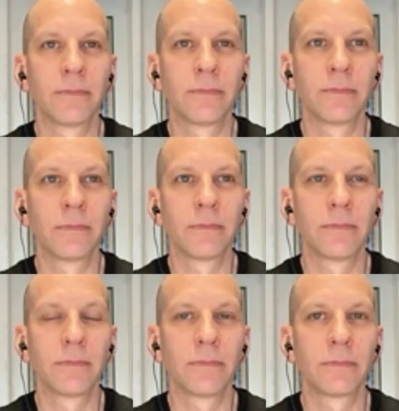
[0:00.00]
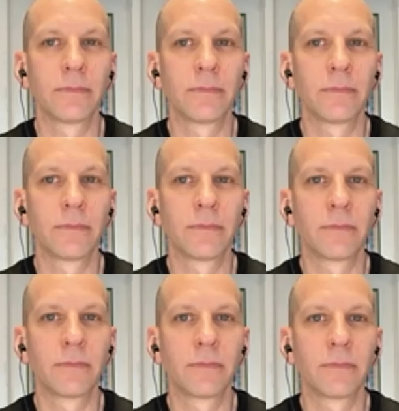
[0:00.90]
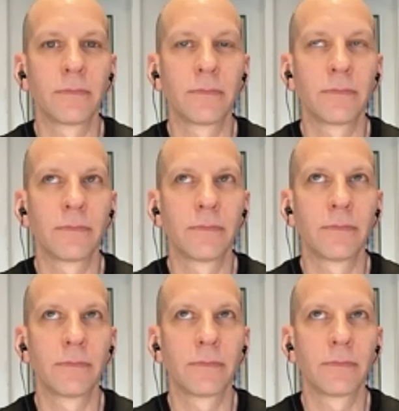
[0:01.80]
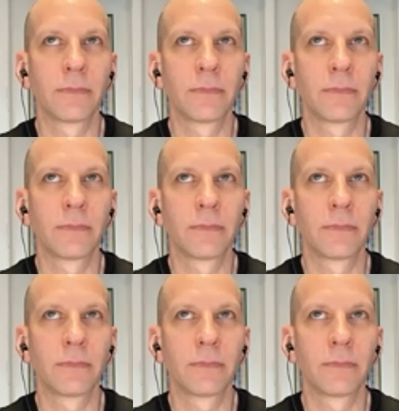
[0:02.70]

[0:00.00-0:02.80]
This person isn't speaking.